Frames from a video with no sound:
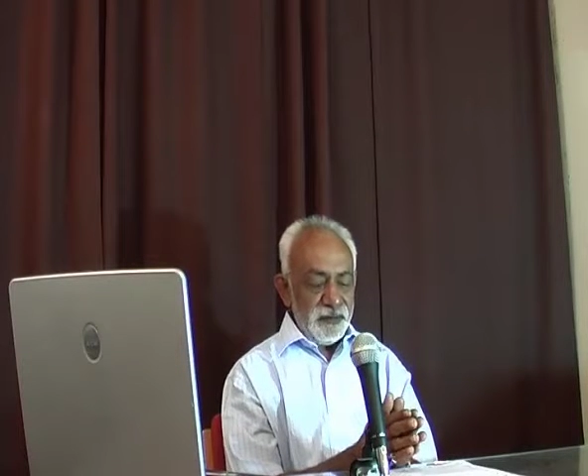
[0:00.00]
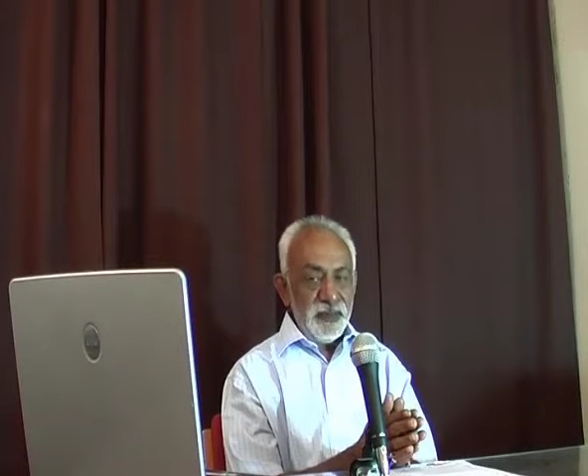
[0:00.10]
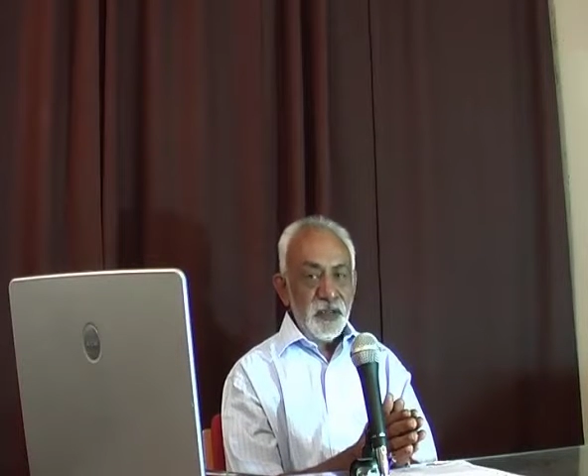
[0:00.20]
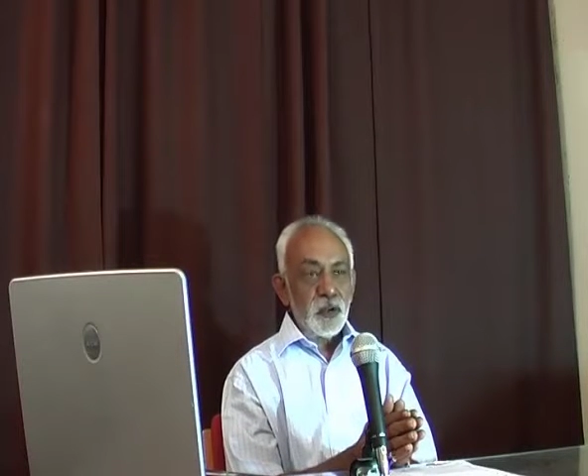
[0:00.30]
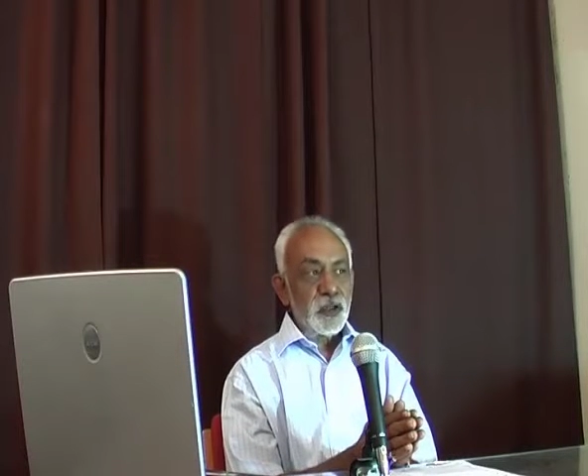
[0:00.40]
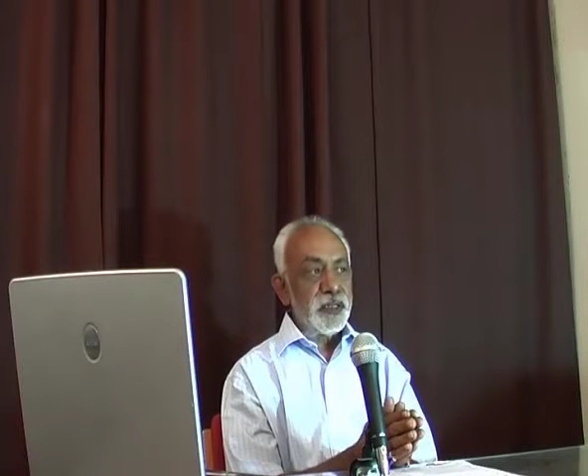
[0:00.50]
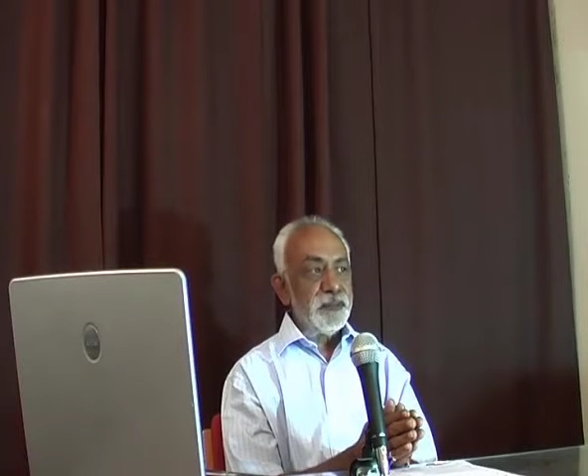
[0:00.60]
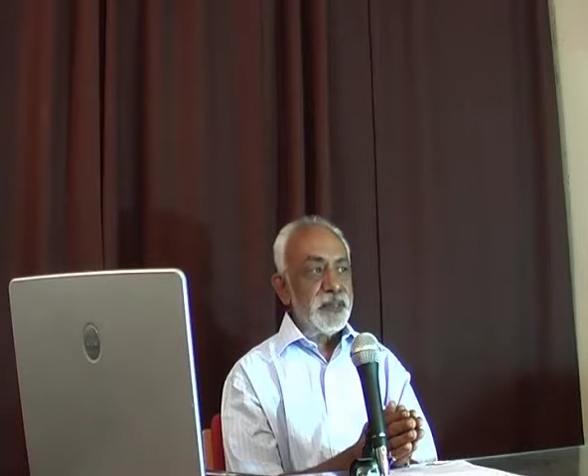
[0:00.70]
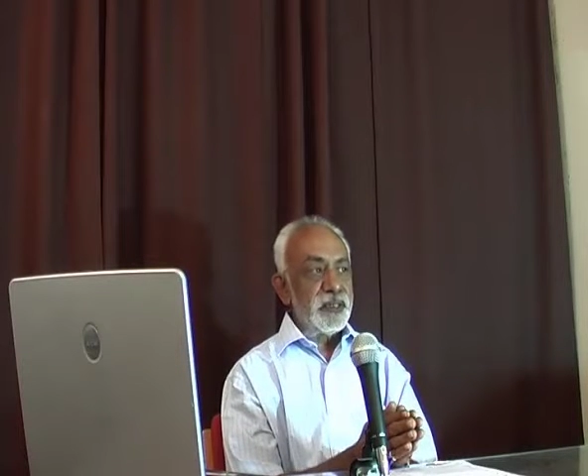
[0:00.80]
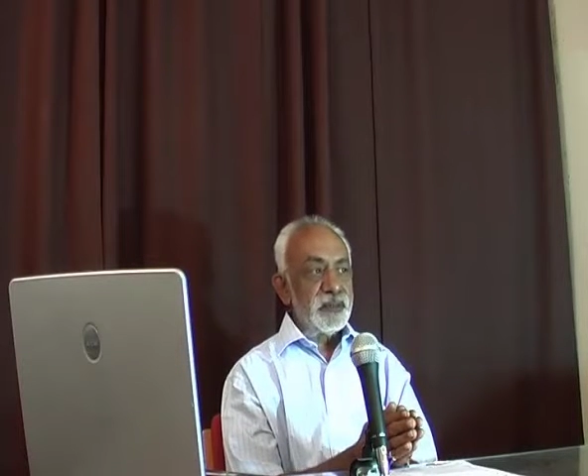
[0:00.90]
been talking
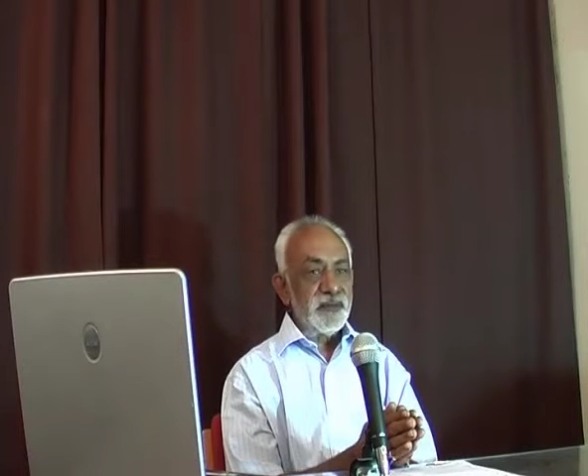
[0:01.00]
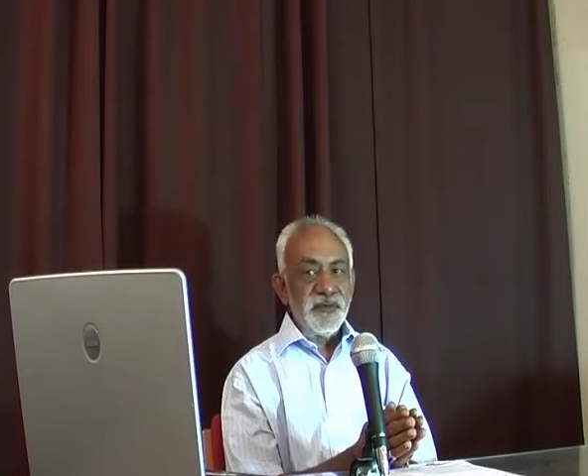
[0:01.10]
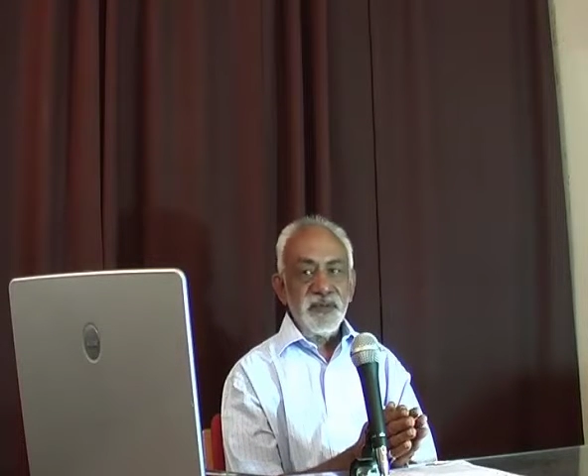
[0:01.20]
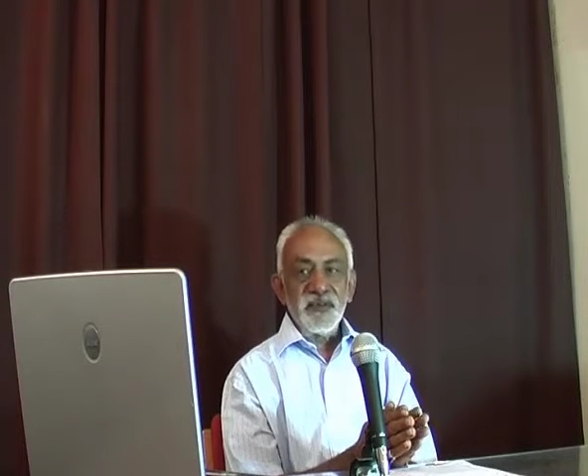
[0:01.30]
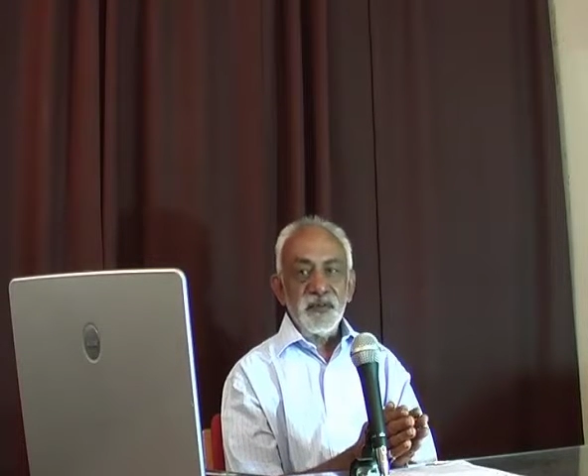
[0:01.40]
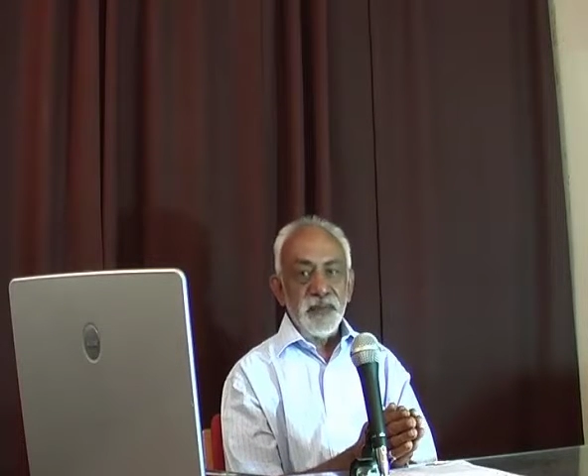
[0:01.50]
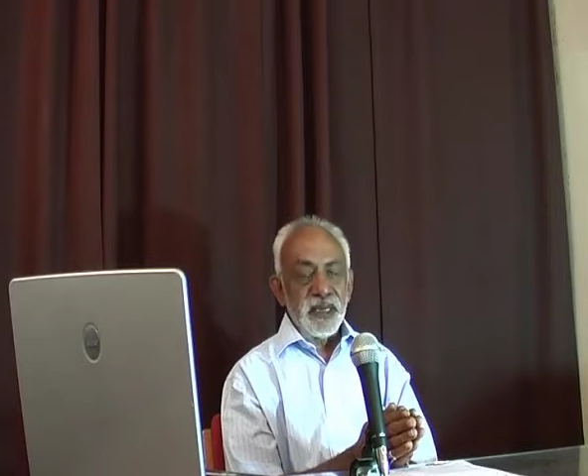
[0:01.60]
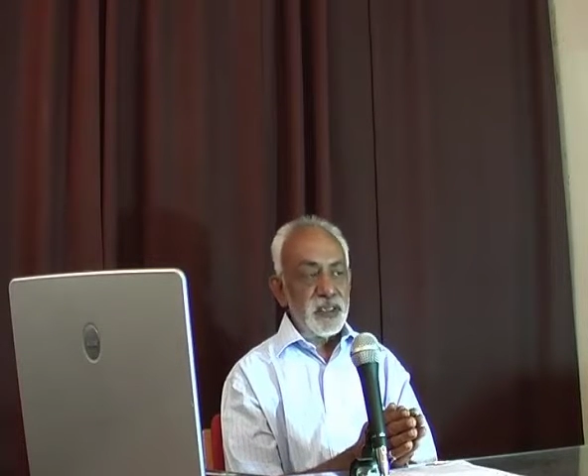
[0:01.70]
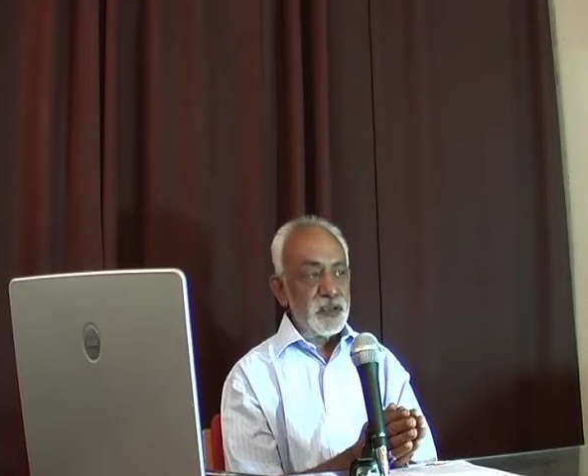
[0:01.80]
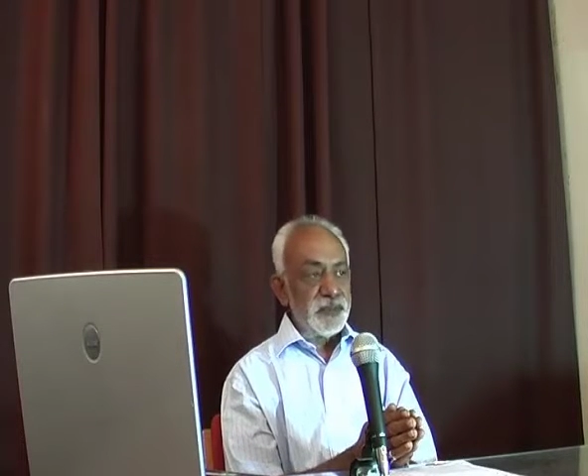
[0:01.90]
about risk
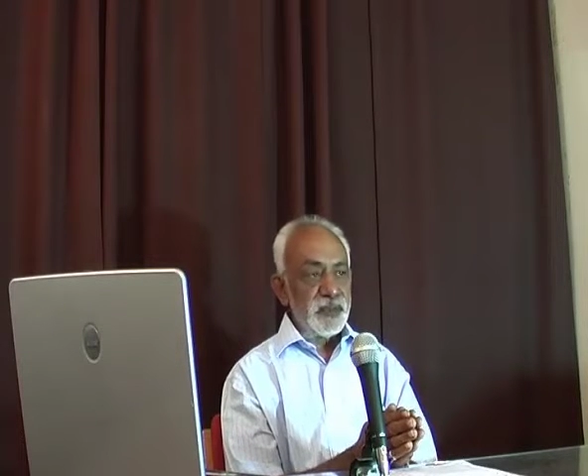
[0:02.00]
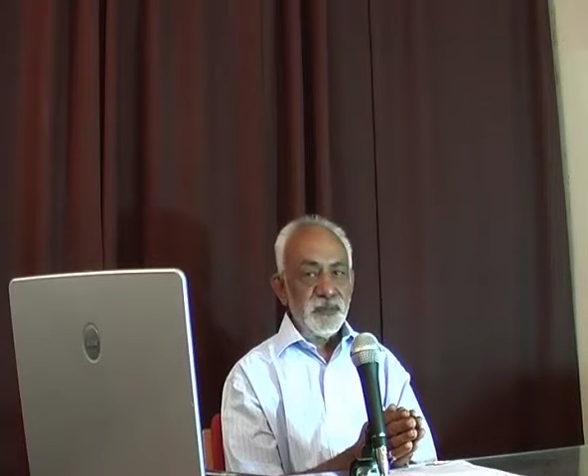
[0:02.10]
management,